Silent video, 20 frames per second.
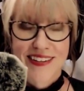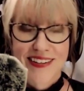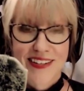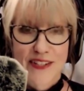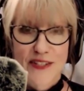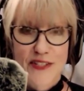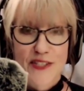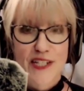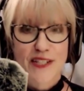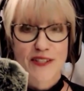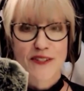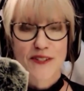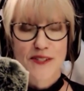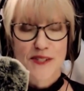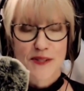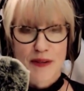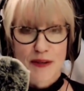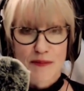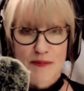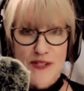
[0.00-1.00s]
She learns
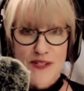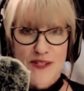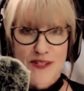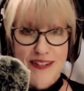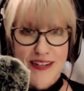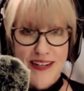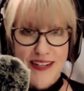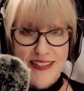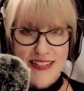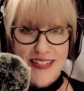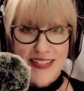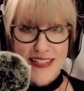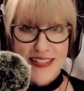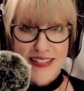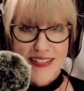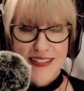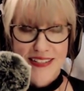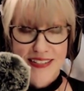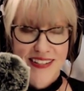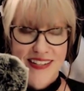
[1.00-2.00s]
about Mr.
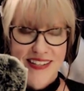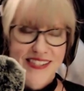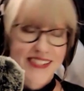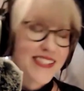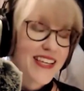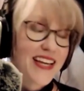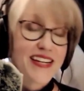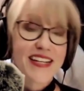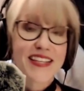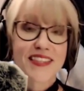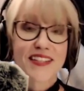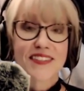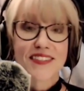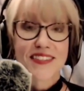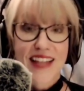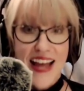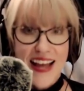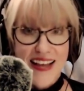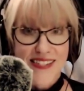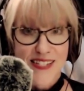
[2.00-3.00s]
Knightley sending the
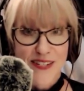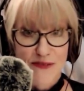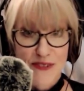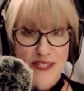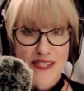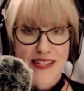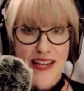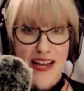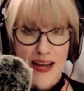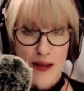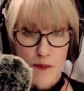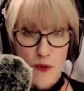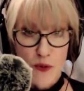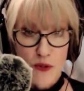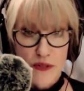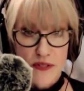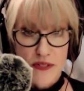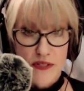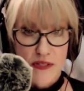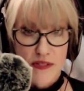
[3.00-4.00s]
last of his
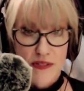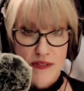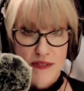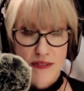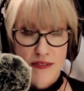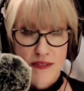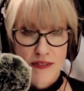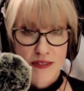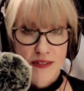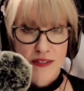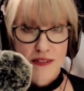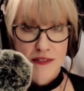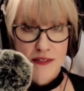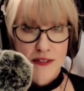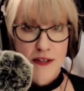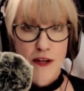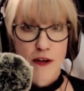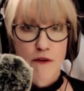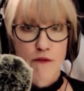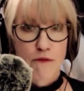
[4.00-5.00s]
apples
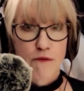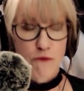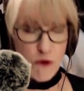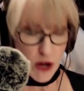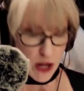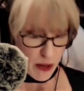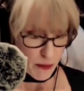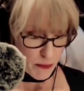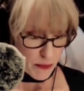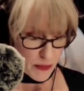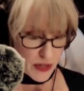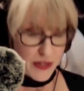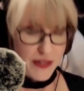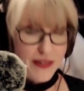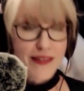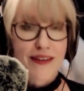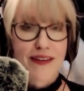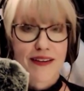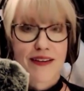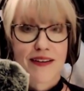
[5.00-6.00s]
from
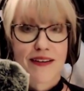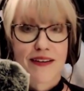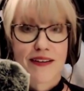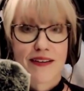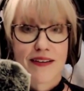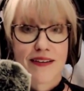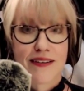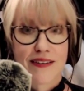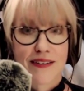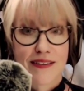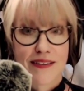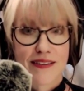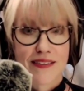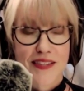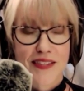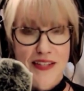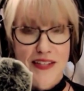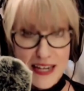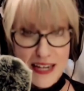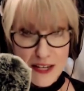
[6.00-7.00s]

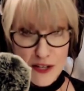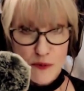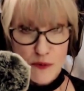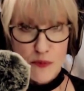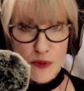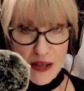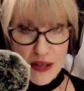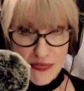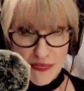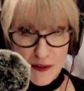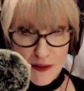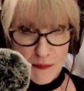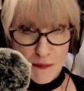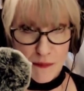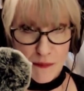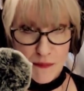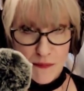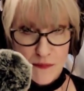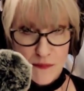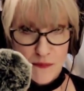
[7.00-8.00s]
the guy who brought
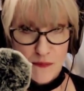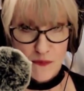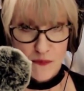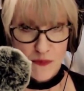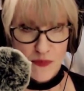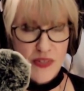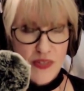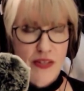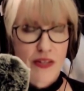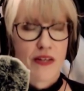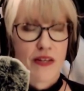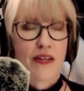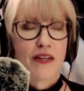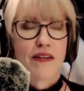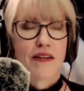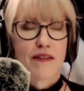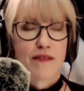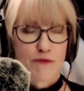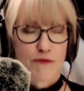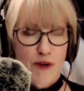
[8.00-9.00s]
them
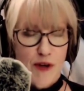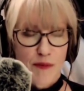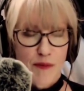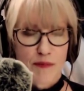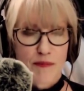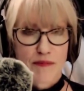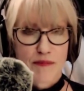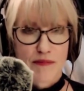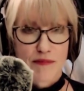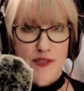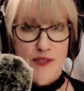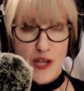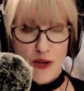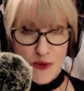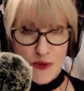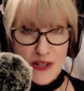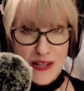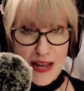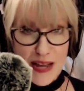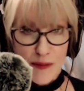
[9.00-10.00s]
from
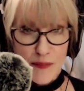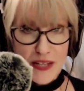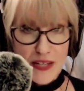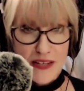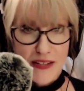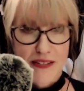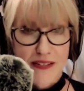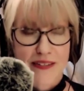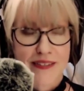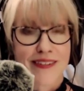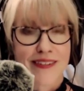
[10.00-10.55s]
Donwell Abbey,